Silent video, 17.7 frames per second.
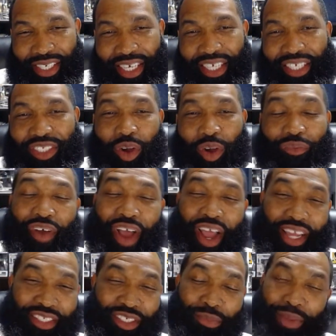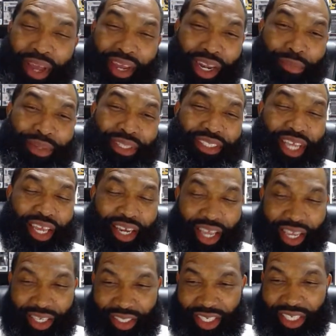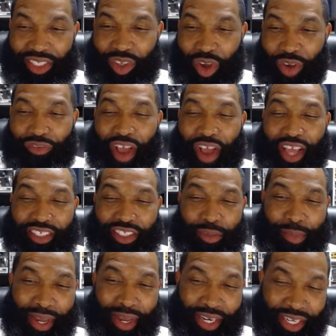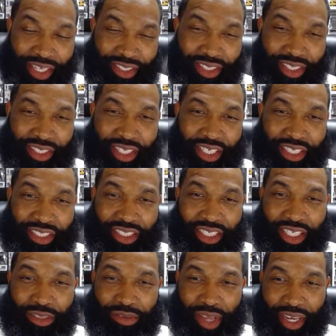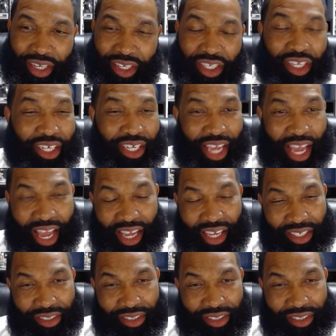he's going to find somebody. Let me say that. He's going to find somebody because he seems like a good guy.